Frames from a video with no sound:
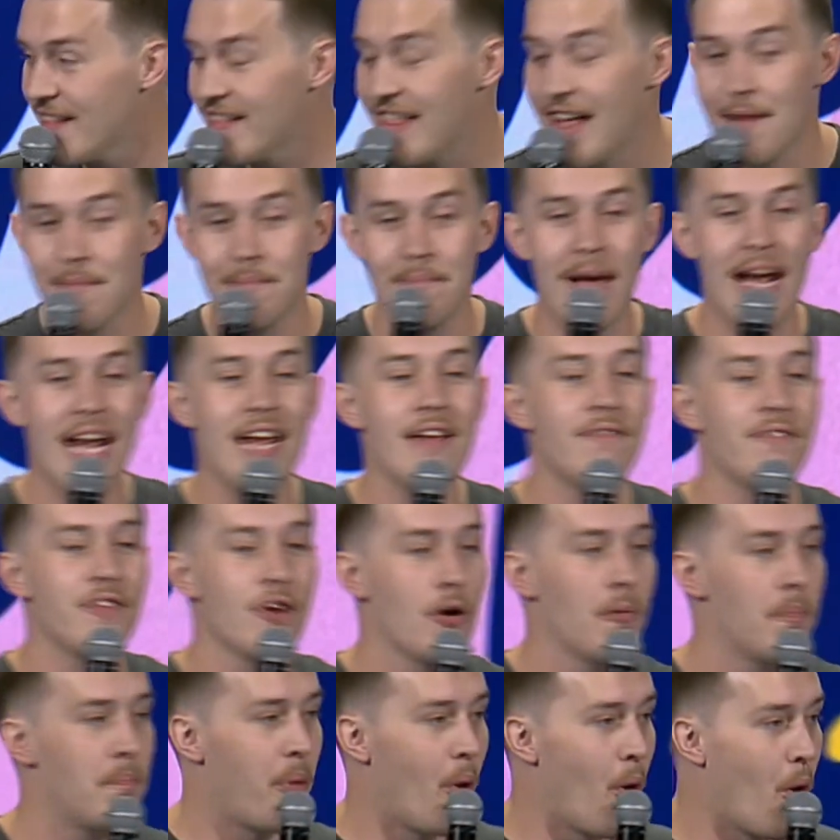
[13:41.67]
that may
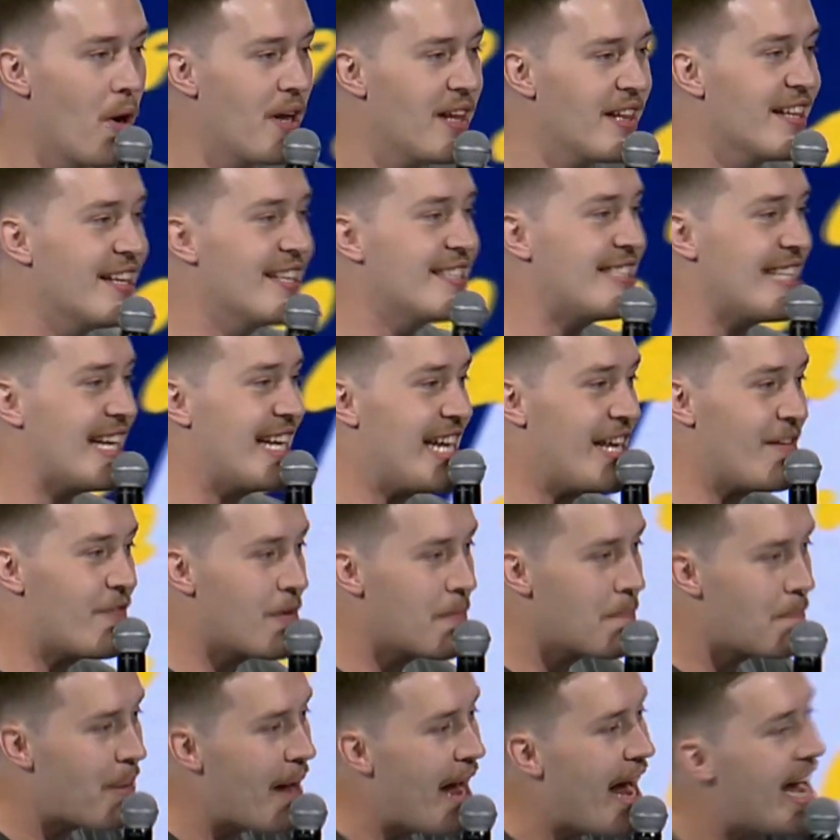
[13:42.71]
feel pointless and
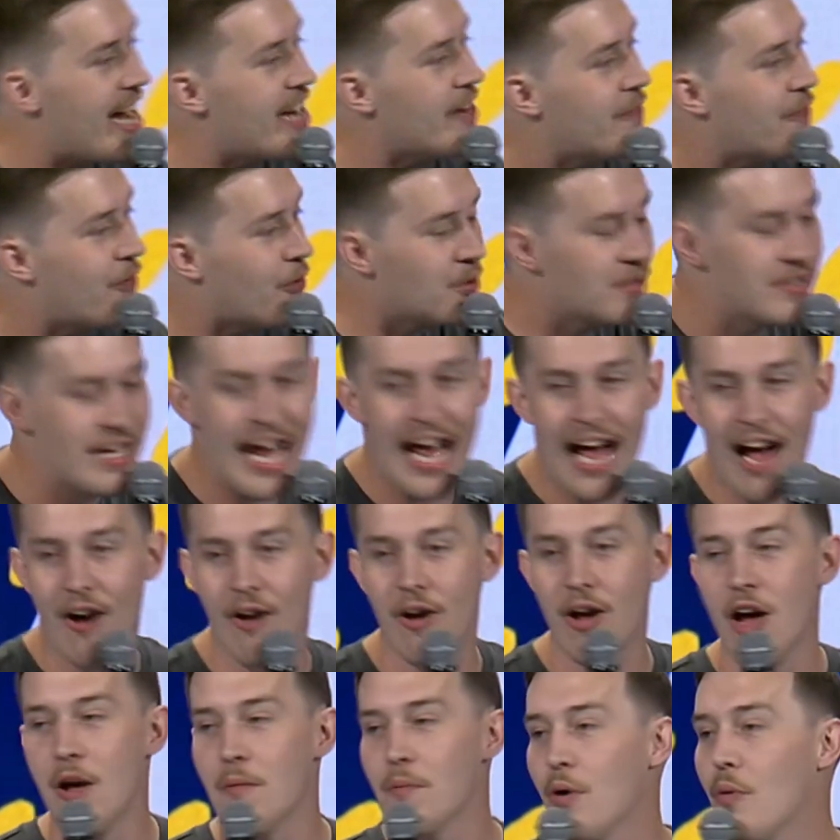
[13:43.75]
even painful now,